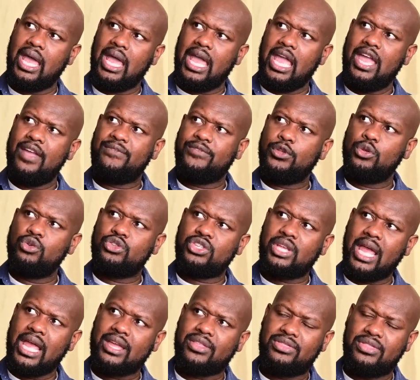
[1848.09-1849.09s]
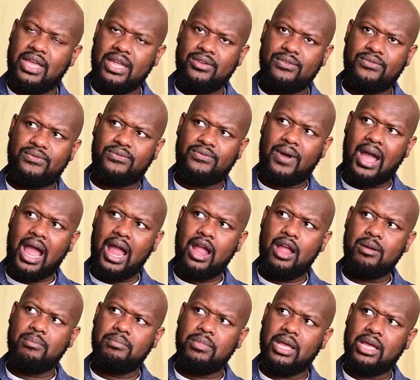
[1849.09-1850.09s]
if you take the
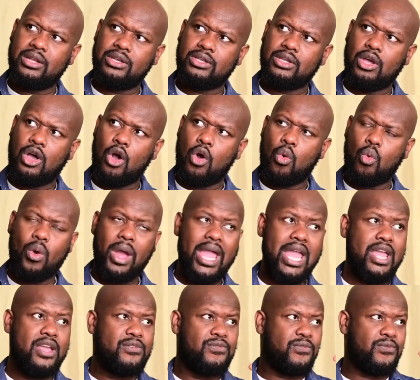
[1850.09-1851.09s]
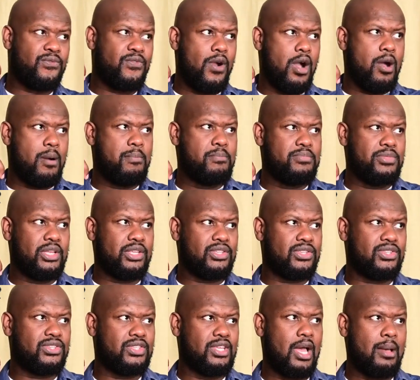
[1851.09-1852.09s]
environment away from the
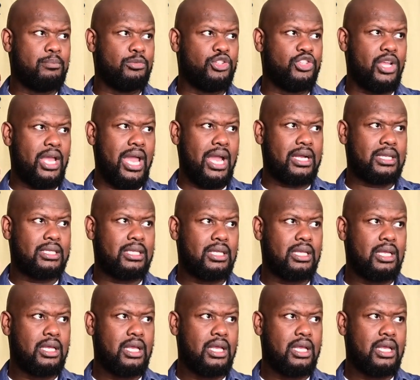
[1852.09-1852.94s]
subject,